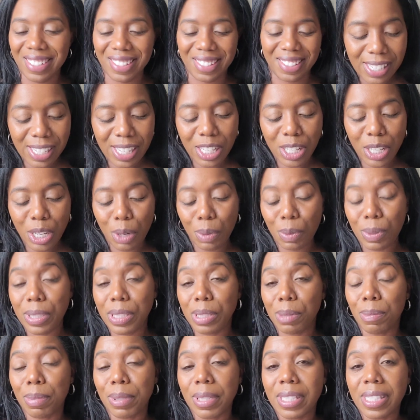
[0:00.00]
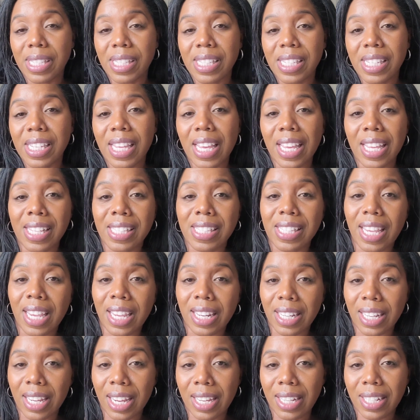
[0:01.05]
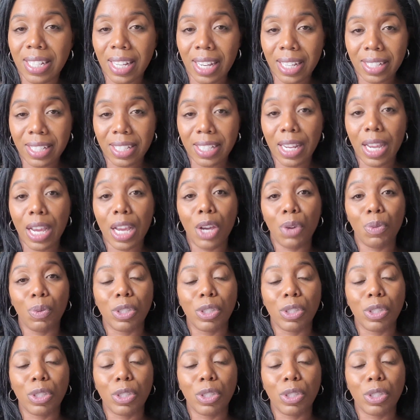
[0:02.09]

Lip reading: Then there was Simplicity S8899,